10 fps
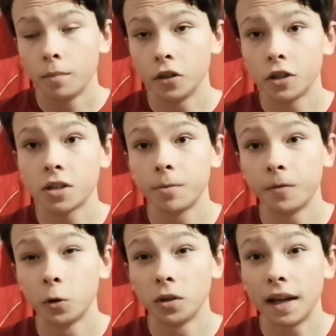But just
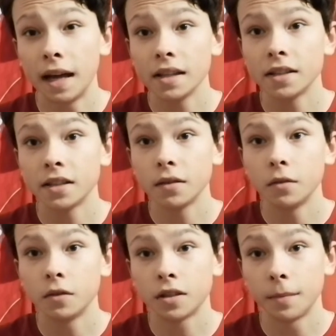before that,
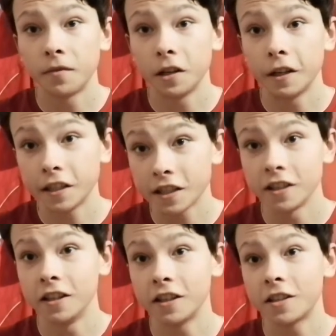something that
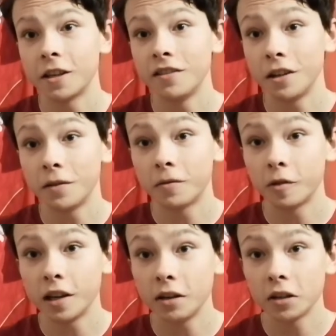doesn't look so good for
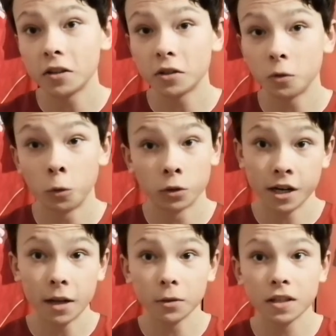England or
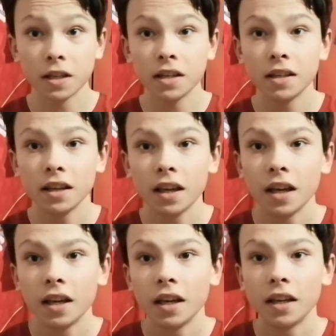Chelsea
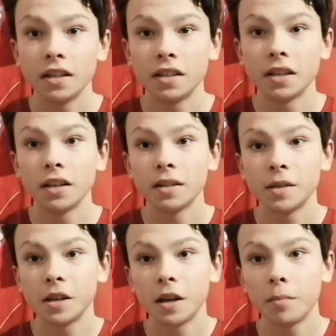is
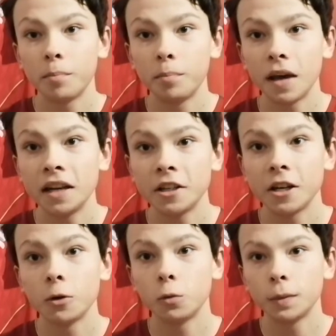that Ben
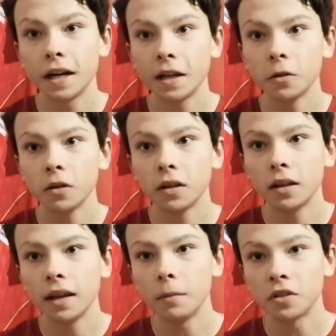Chilwell,
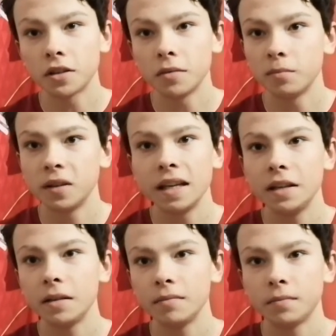it was a
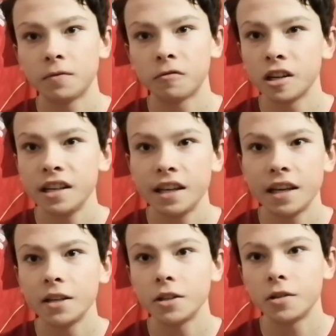complete freak
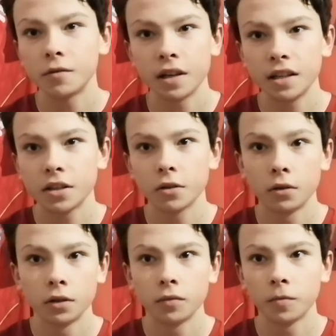injury,
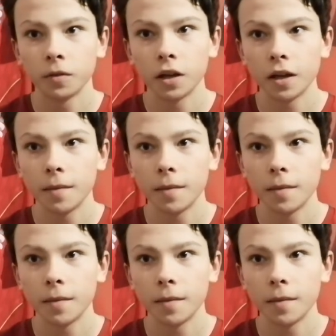sort of.